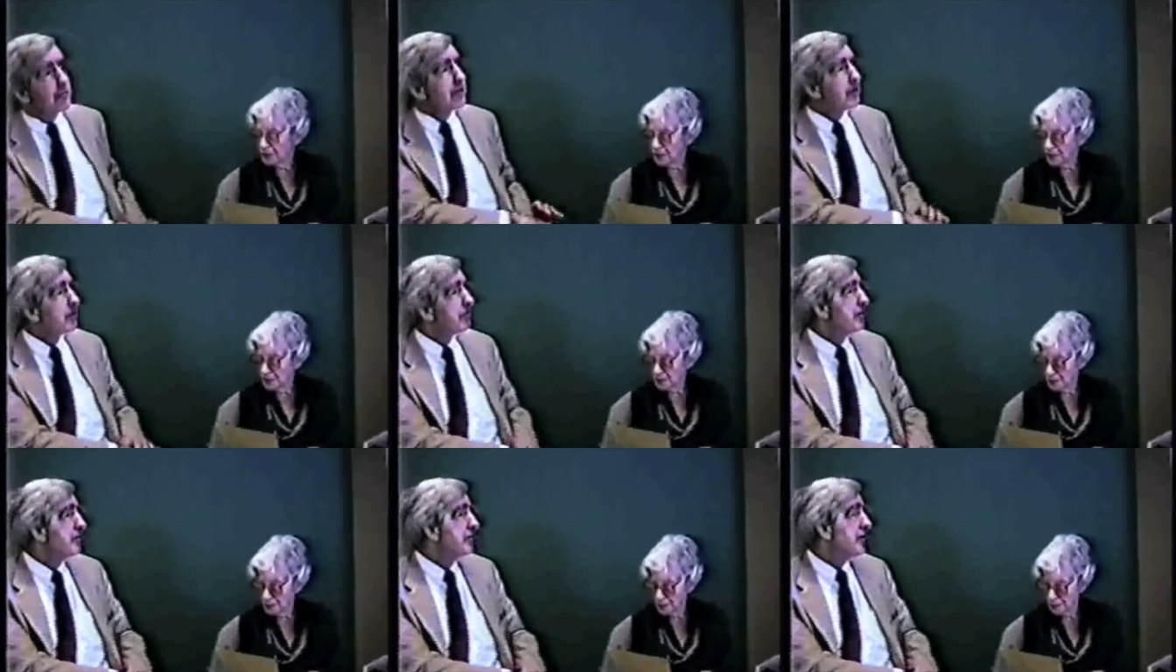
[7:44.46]
but you,
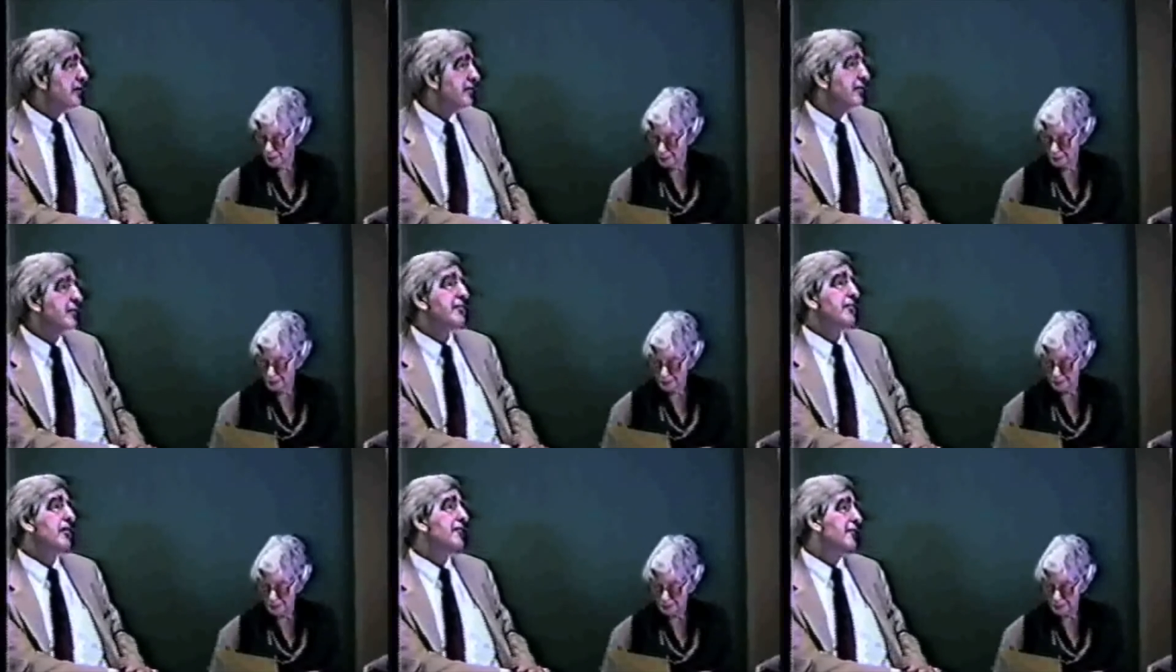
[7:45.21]
when you got into this
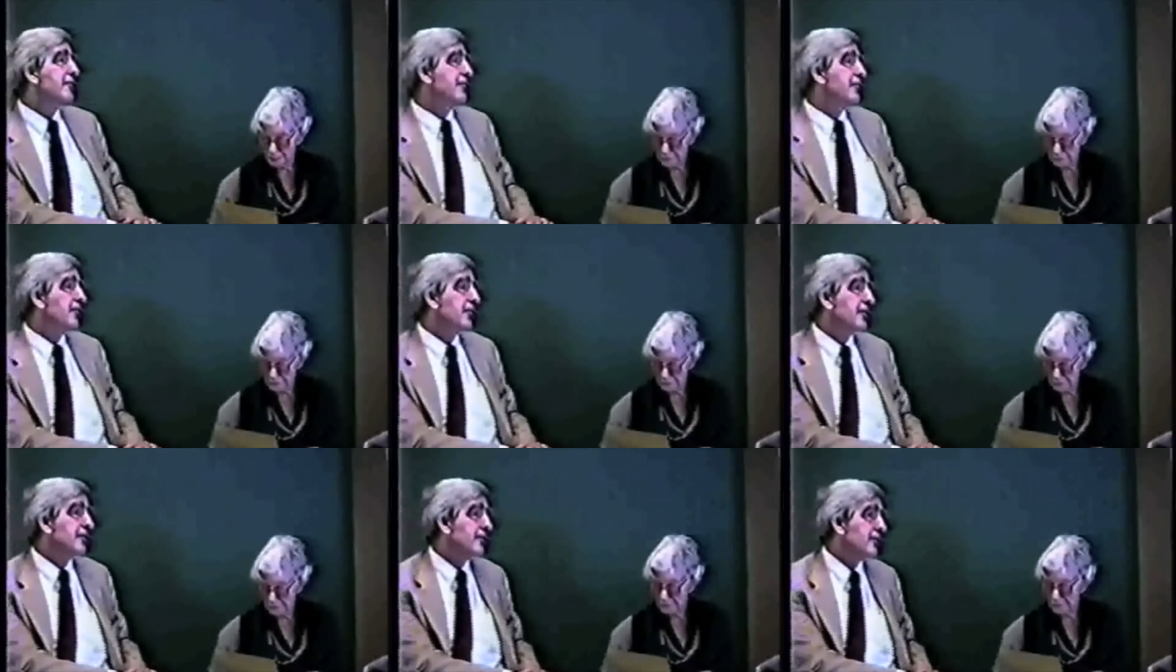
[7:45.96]
office there
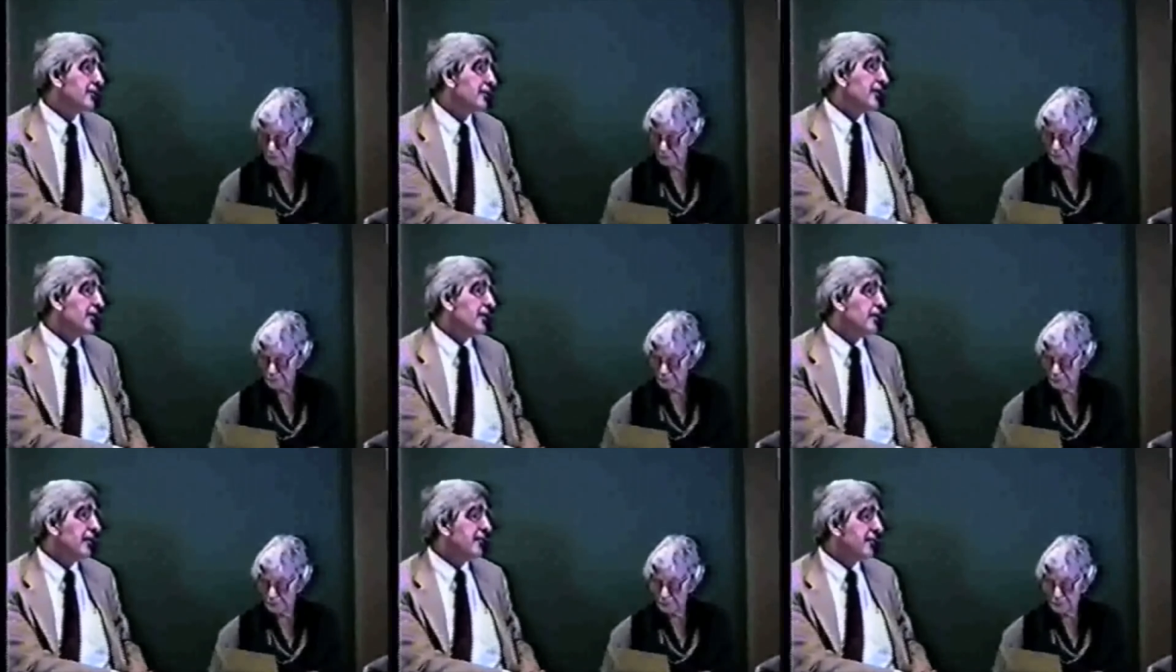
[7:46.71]
at, uh,
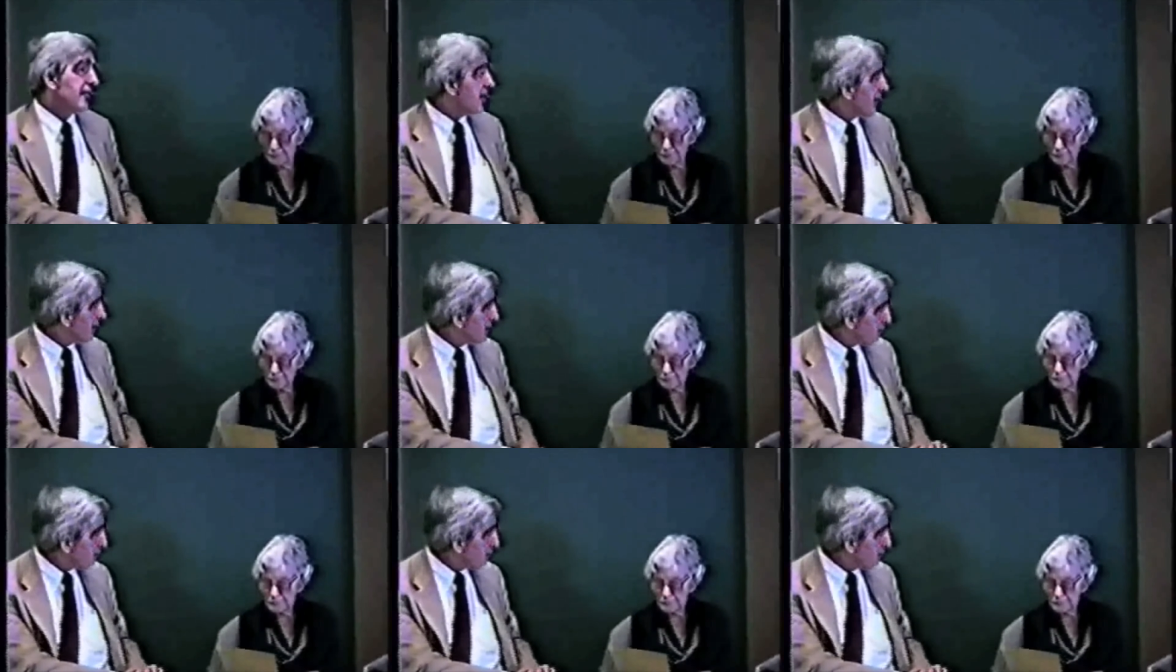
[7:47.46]
that was a that was a